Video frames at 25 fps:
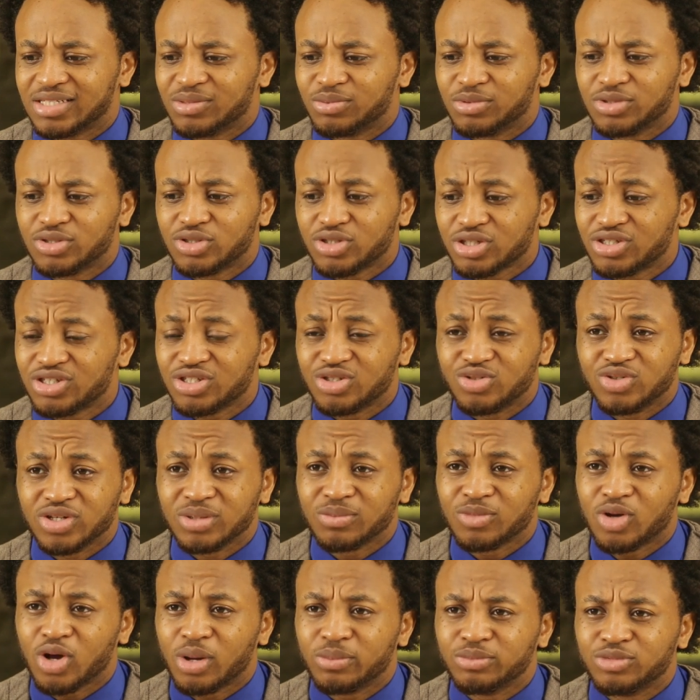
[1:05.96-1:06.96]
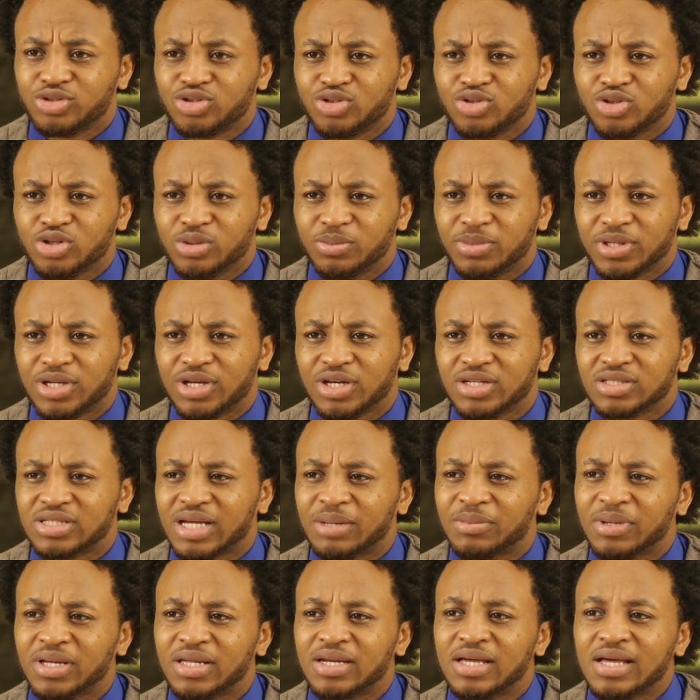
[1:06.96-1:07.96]
has been such a dream come true,
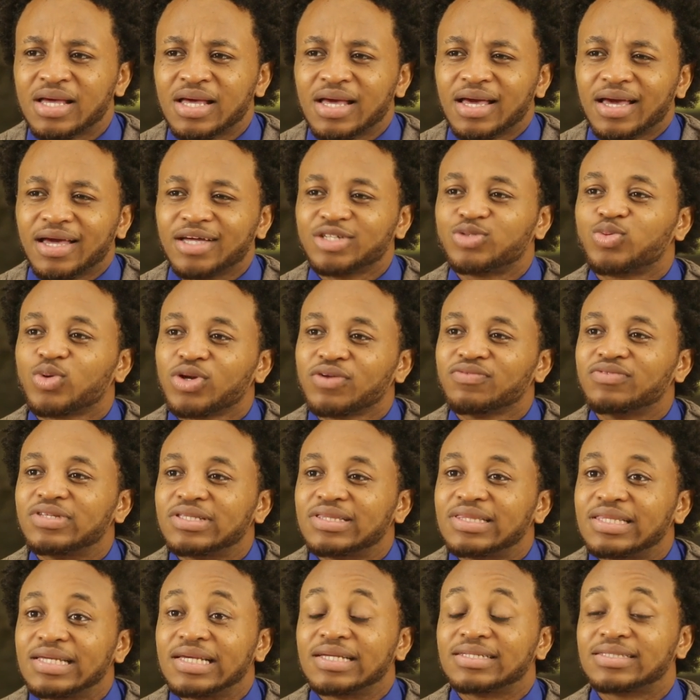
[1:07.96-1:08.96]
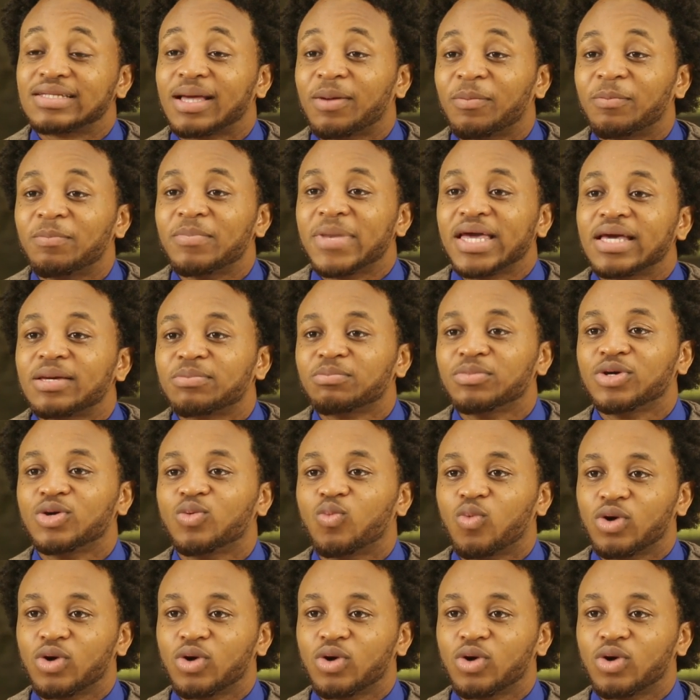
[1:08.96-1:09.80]
because, I mean, it's one of the things that make me